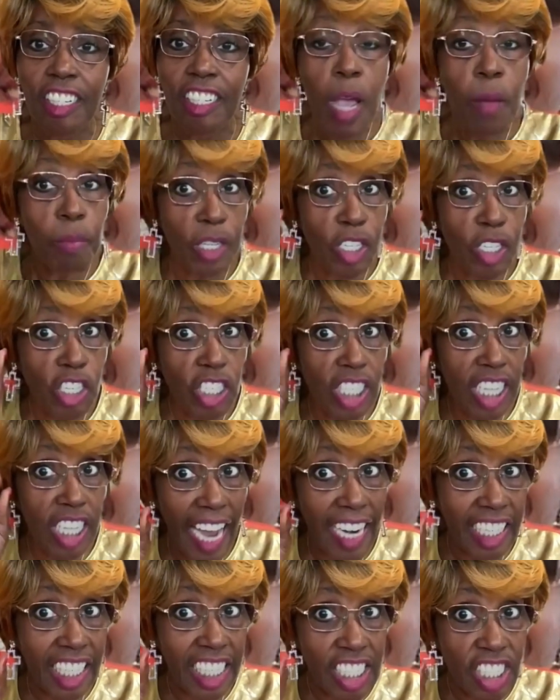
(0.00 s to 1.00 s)
But you got
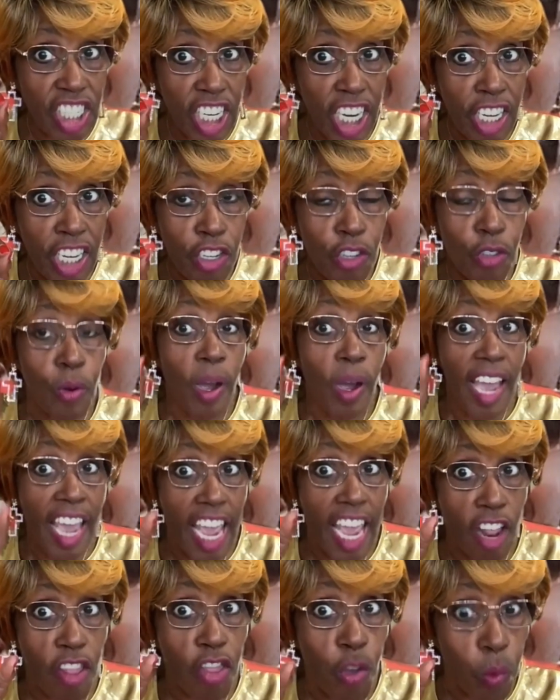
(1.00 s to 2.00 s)
to continue
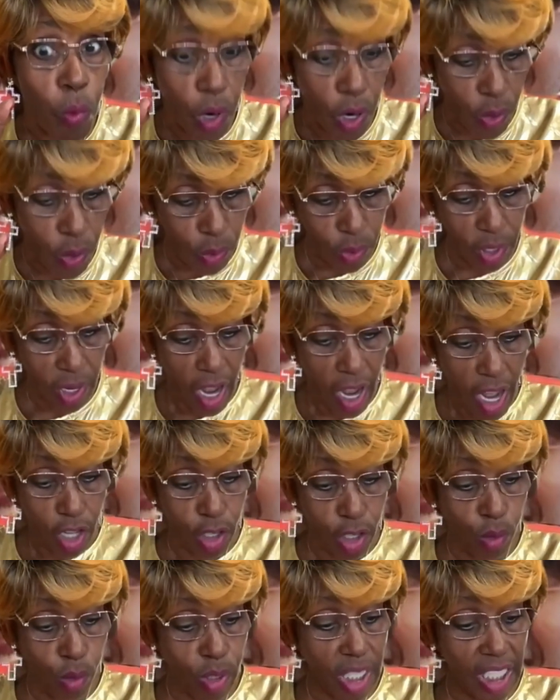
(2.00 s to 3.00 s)
in the word.
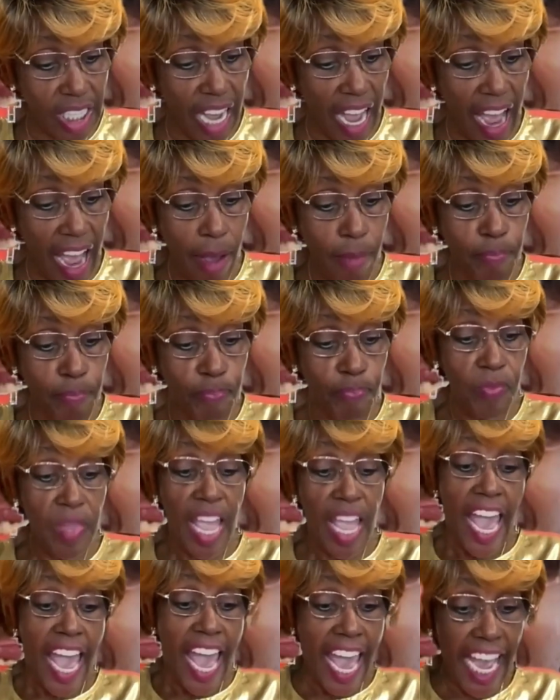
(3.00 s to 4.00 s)
Glory to God.
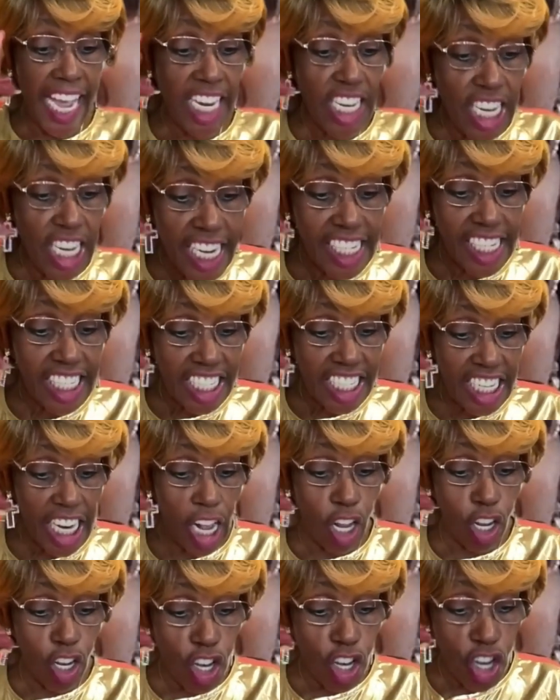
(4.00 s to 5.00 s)
And ye
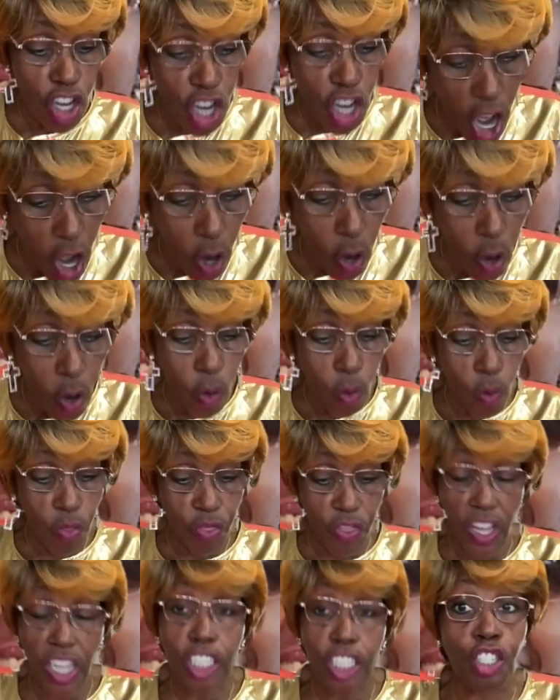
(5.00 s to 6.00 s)
shall know the